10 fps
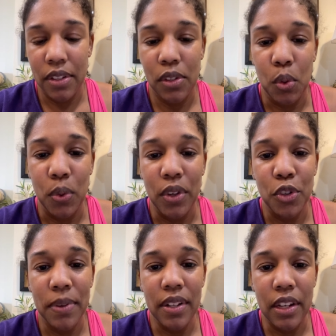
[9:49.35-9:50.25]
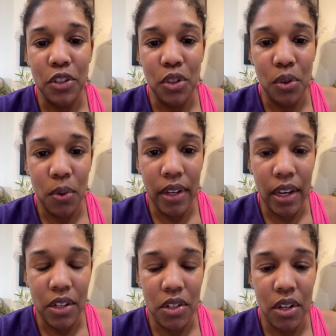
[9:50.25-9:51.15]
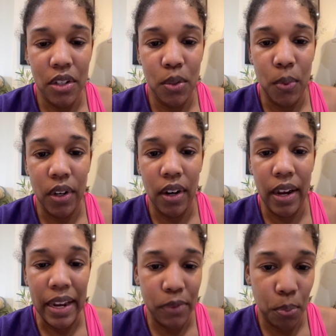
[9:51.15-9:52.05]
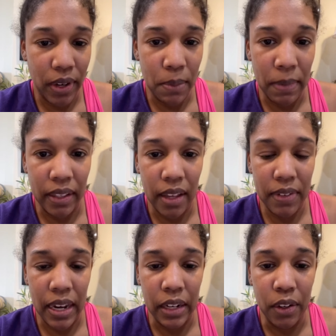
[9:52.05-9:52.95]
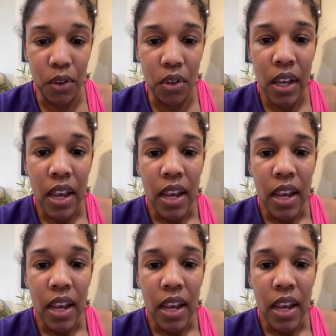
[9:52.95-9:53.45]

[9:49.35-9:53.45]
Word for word: So there's been like two occasions where I have sprained my left ankle.